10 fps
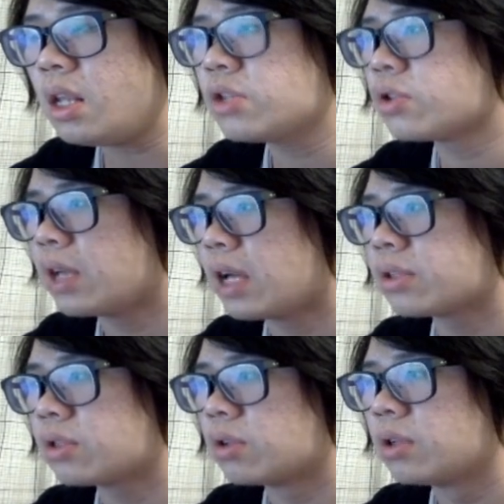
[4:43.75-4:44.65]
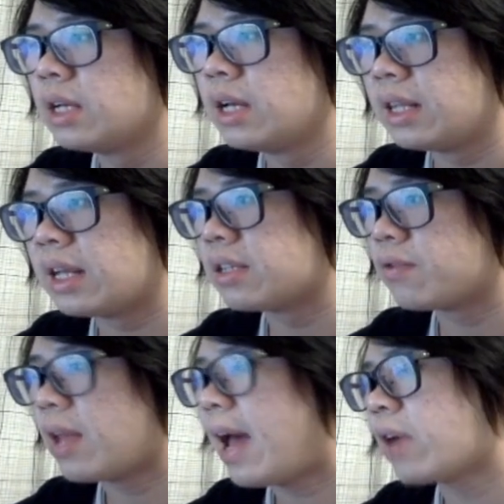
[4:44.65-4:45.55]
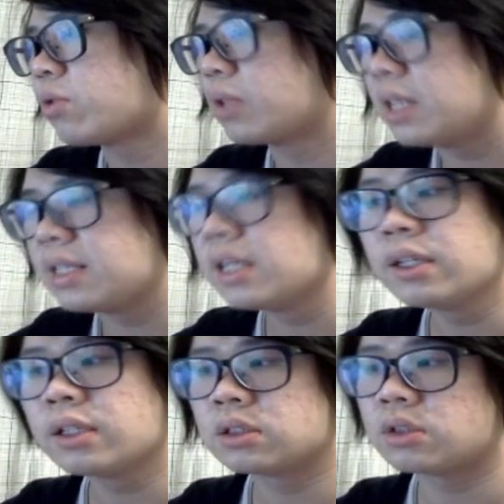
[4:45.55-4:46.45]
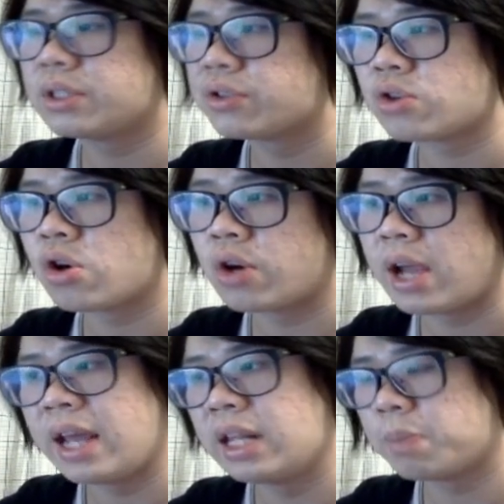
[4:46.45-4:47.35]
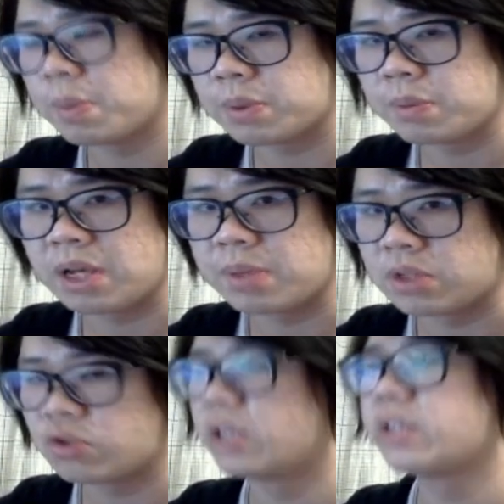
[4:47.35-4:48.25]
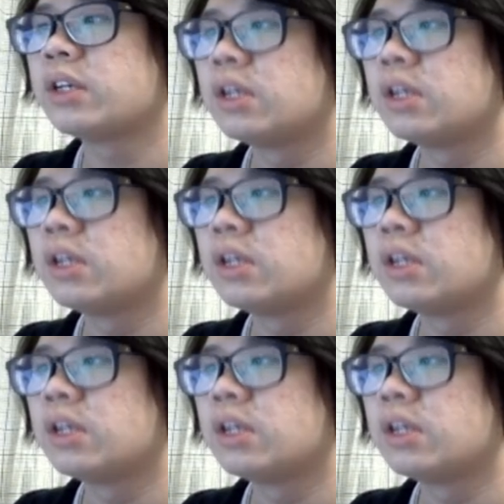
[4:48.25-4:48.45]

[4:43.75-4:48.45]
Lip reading: So yeah, so that's it for the actual Gyze. So he's your starter and he becomes a stride.